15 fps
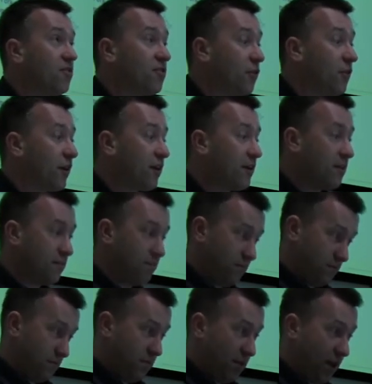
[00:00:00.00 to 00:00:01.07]
And so I can,
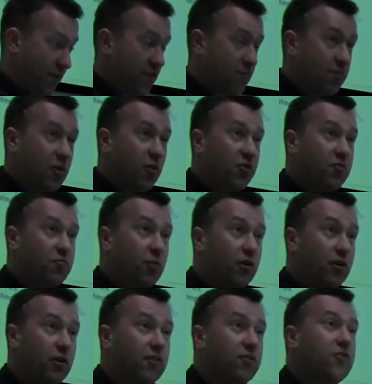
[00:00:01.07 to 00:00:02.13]
having built this model,